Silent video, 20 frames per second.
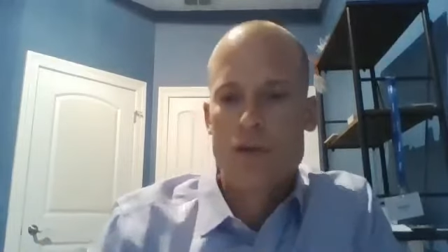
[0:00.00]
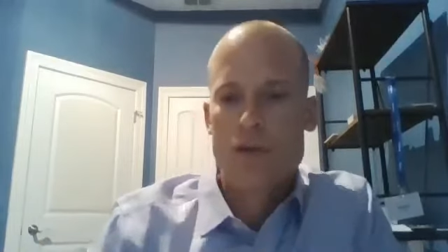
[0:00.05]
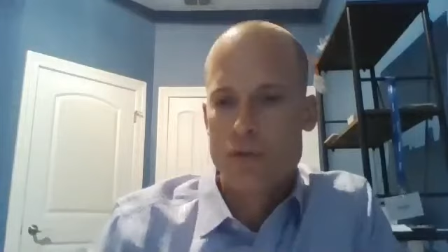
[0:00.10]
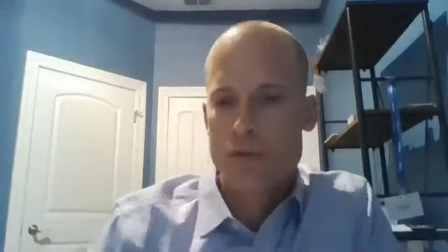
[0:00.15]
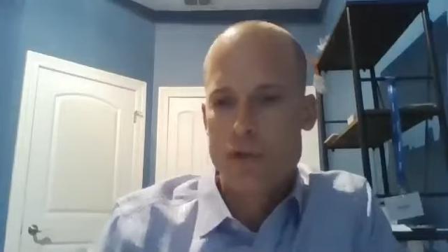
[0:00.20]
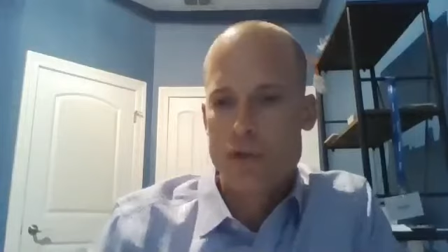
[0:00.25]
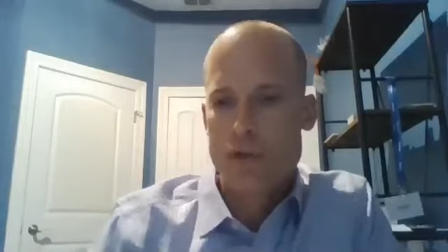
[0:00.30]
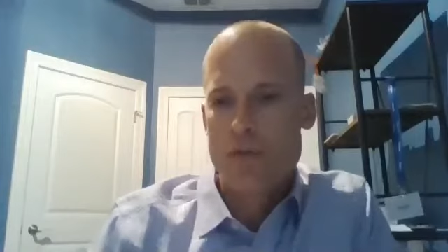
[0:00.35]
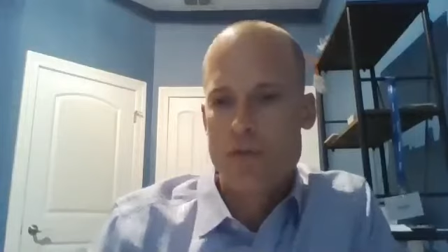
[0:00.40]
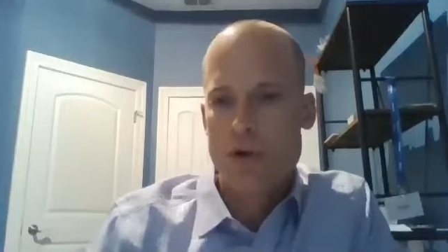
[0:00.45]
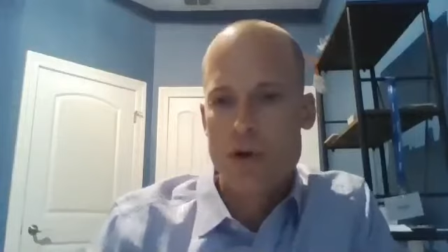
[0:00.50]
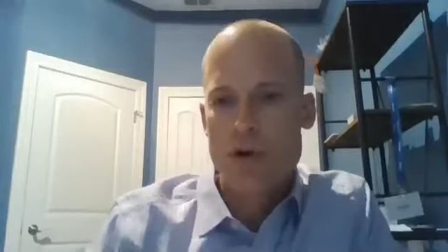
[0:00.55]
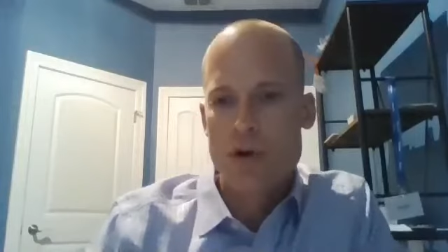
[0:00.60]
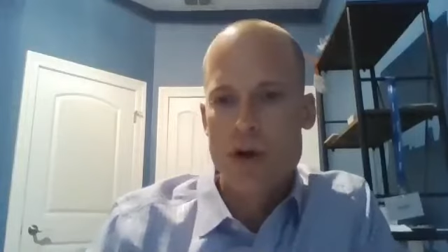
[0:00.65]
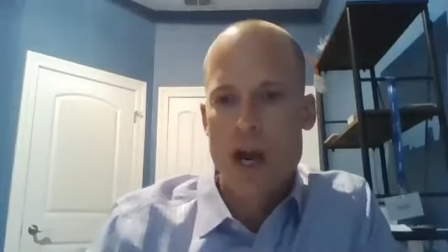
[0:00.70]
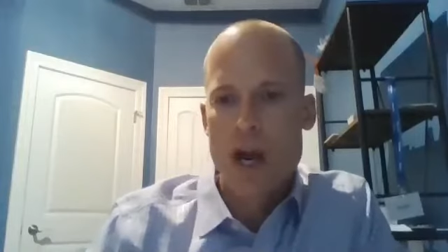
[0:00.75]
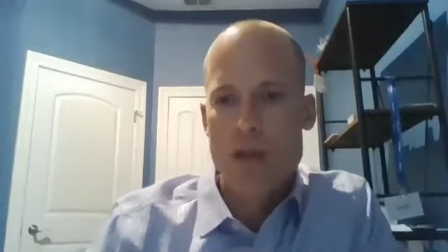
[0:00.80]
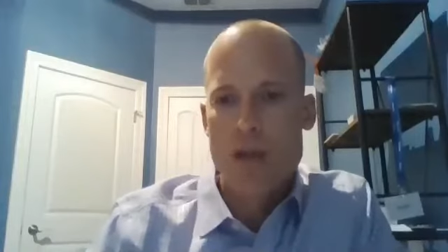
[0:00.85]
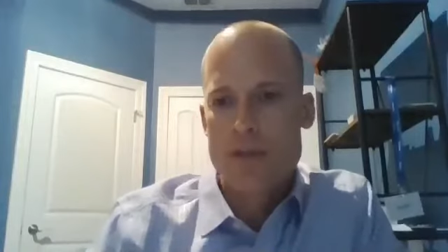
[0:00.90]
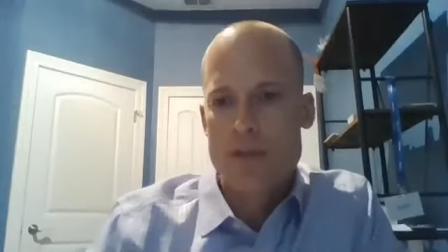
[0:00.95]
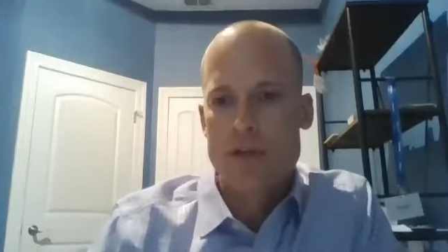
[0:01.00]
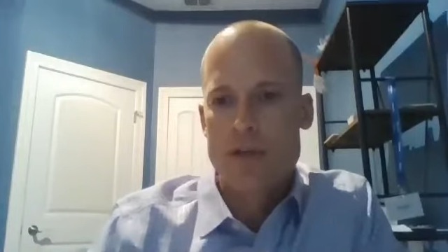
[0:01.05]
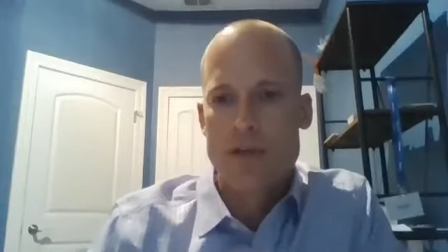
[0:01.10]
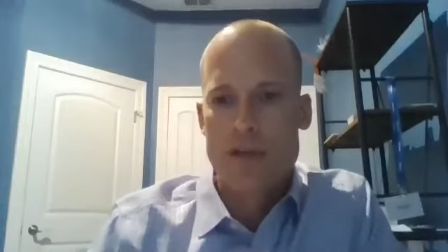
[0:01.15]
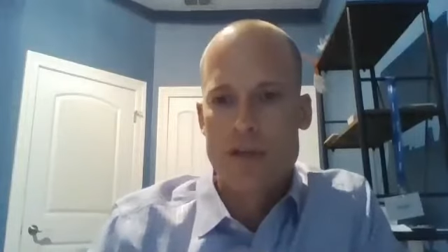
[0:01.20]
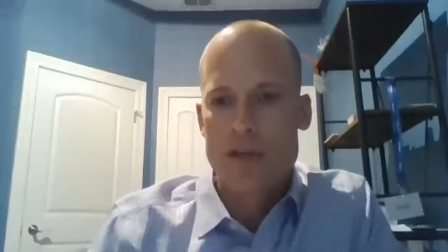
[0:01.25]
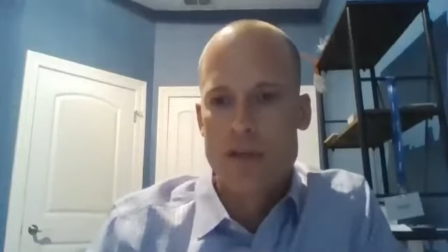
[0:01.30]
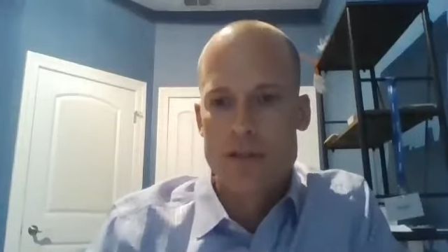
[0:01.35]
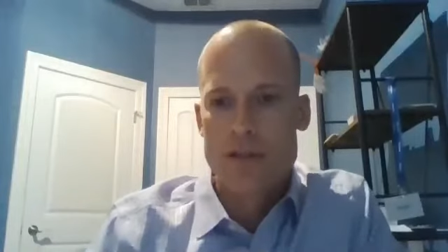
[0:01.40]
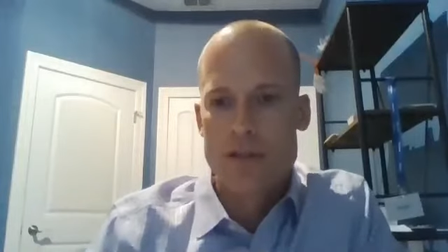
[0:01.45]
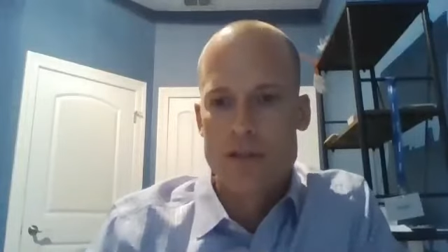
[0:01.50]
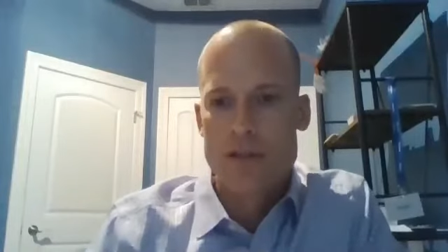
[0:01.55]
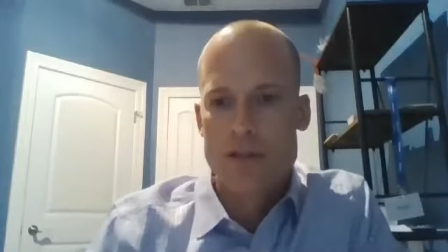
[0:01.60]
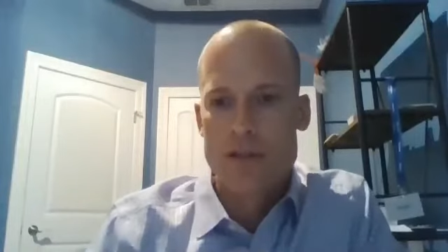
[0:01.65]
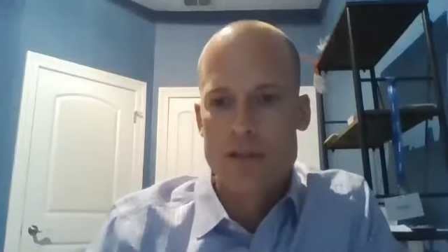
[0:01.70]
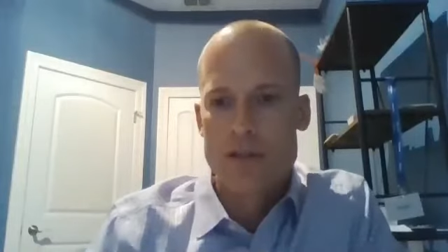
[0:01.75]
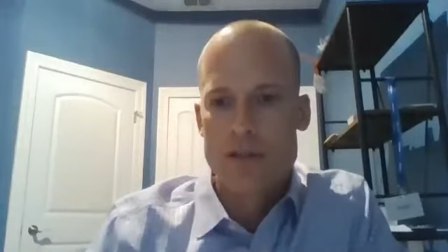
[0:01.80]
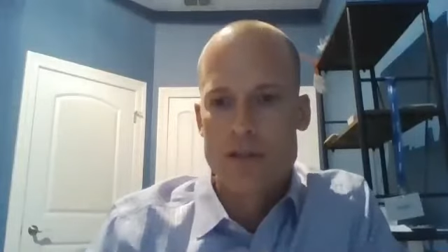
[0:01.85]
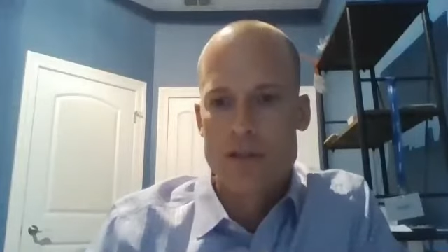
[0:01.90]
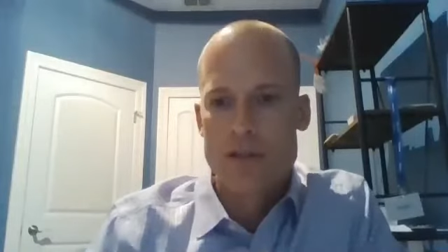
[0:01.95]
towards which program is going to
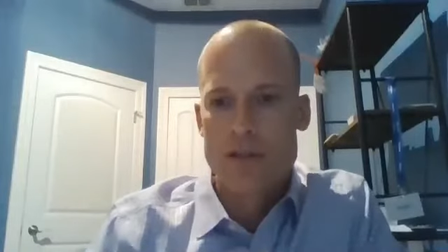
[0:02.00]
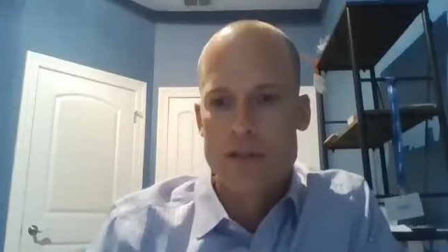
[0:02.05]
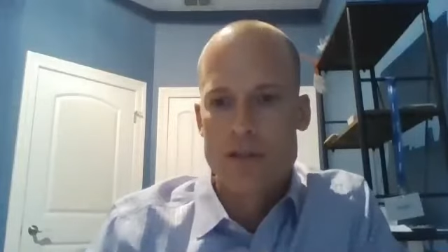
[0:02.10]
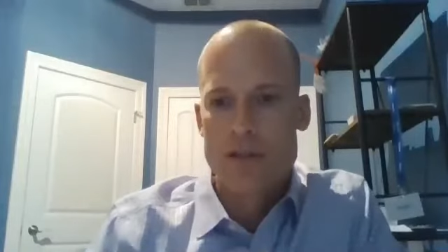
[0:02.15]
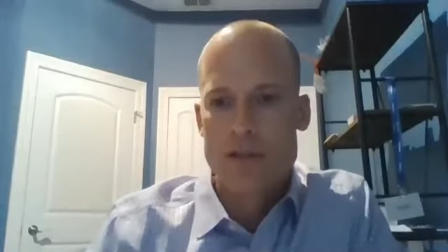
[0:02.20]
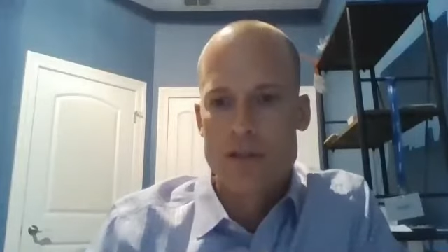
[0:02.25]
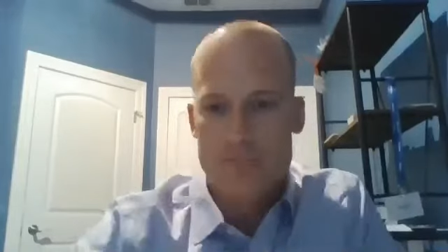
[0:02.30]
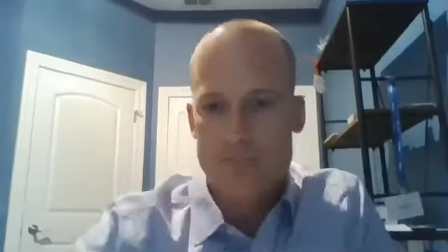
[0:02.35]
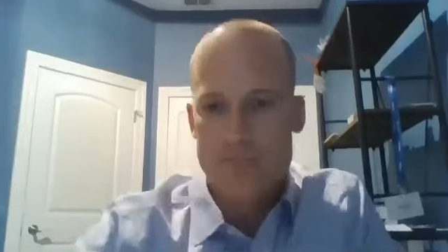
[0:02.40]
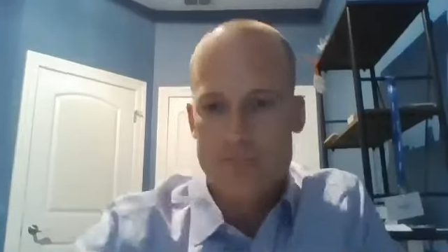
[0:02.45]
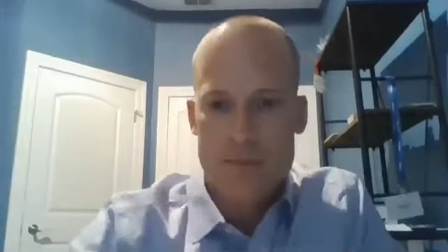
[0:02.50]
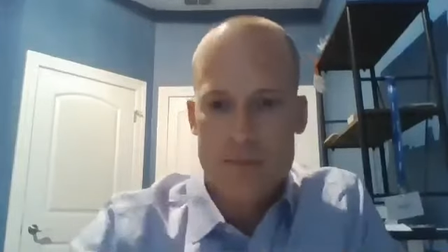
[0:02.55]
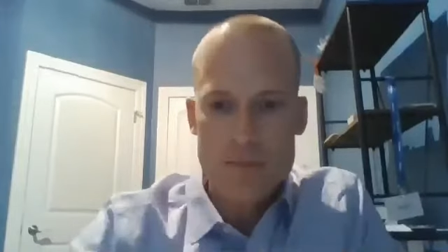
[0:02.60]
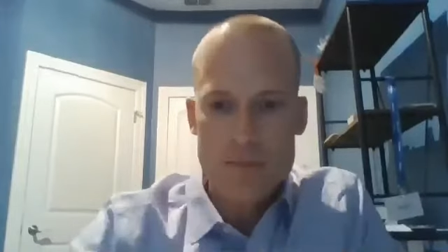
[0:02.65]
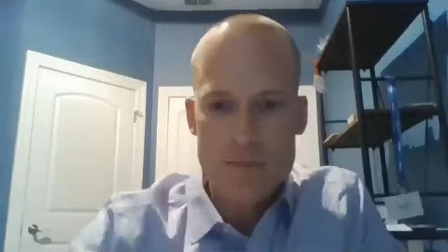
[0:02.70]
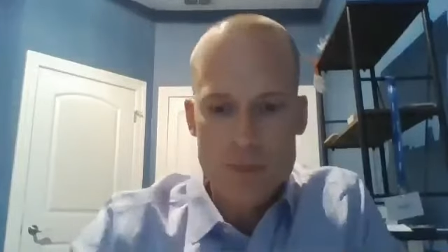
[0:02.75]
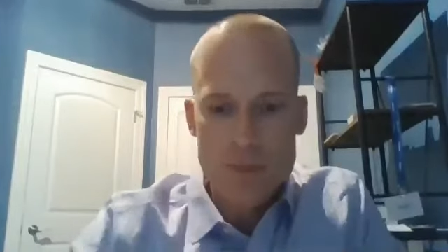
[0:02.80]
fit for you best.